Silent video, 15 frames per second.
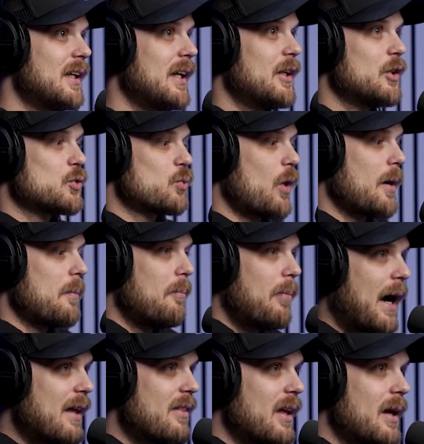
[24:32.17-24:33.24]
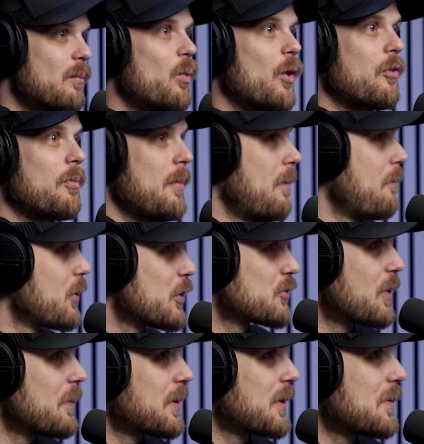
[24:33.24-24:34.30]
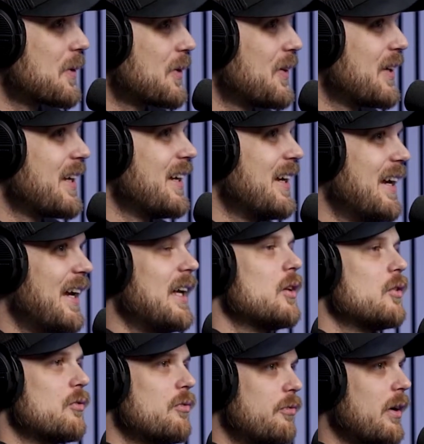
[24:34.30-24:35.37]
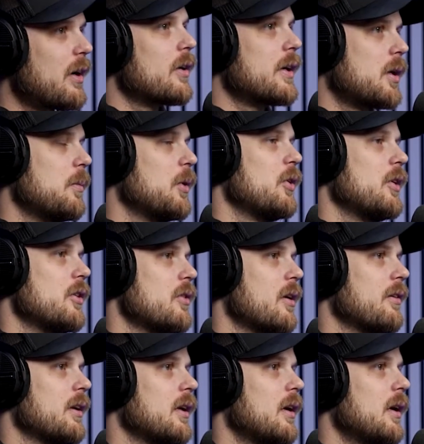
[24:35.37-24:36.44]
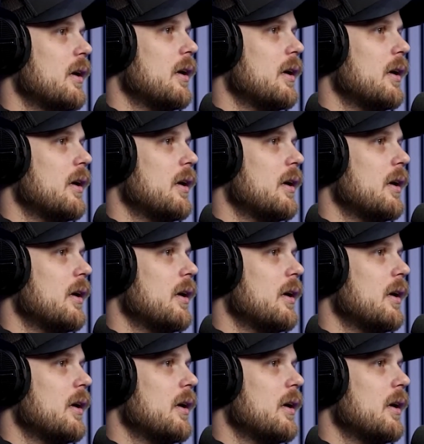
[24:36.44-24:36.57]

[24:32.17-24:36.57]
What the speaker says: It is run by them with members from the community. It is very community driven.